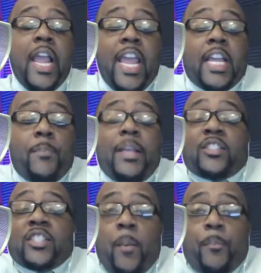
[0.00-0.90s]
It can be
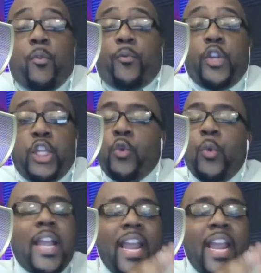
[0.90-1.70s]
simple for you.